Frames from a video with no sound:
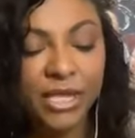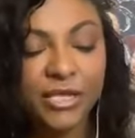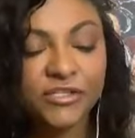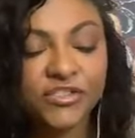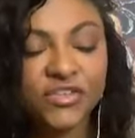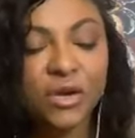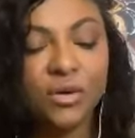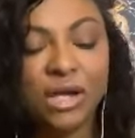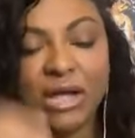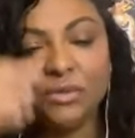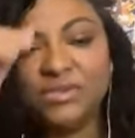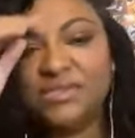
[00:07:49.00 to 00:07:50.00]
So
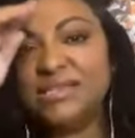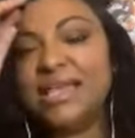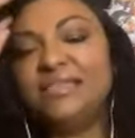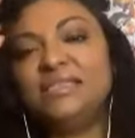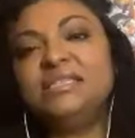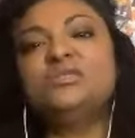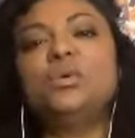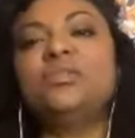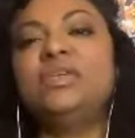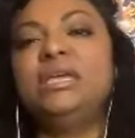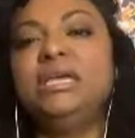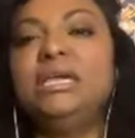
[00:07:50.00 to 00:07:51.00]
I would say this is where
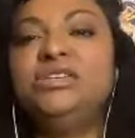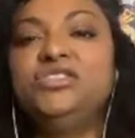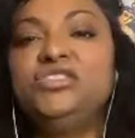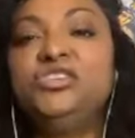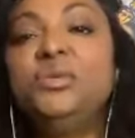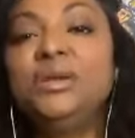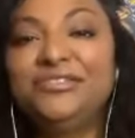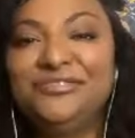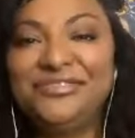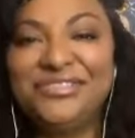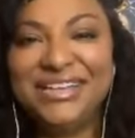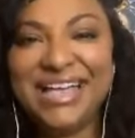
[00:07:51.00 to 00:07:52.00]
the
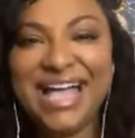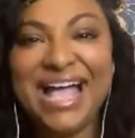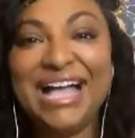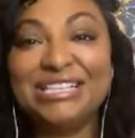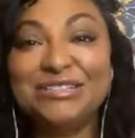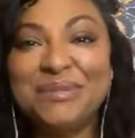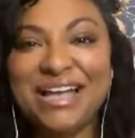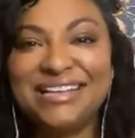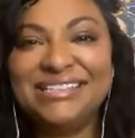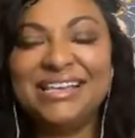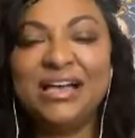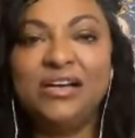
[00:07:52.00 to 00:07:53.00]
intuitive
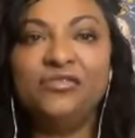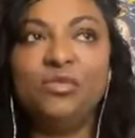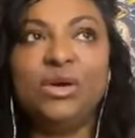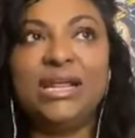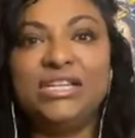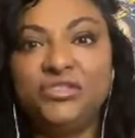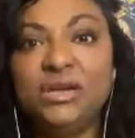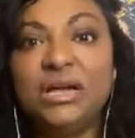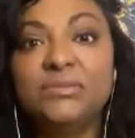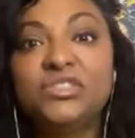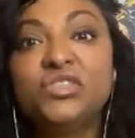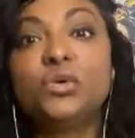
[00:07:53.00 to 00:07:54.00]
aspect of what I do
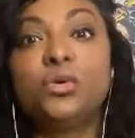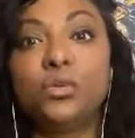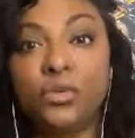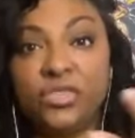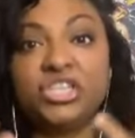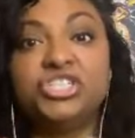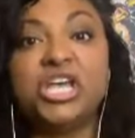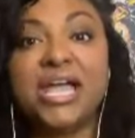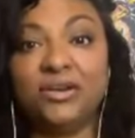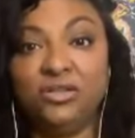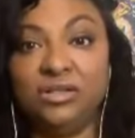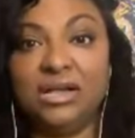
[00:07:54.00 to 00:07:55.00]
comes through, the
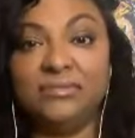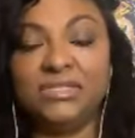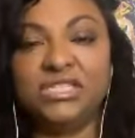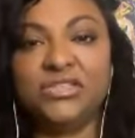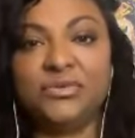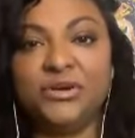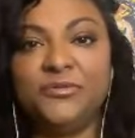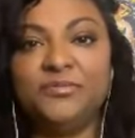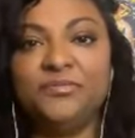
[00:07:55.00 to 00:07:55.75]
channel comes through,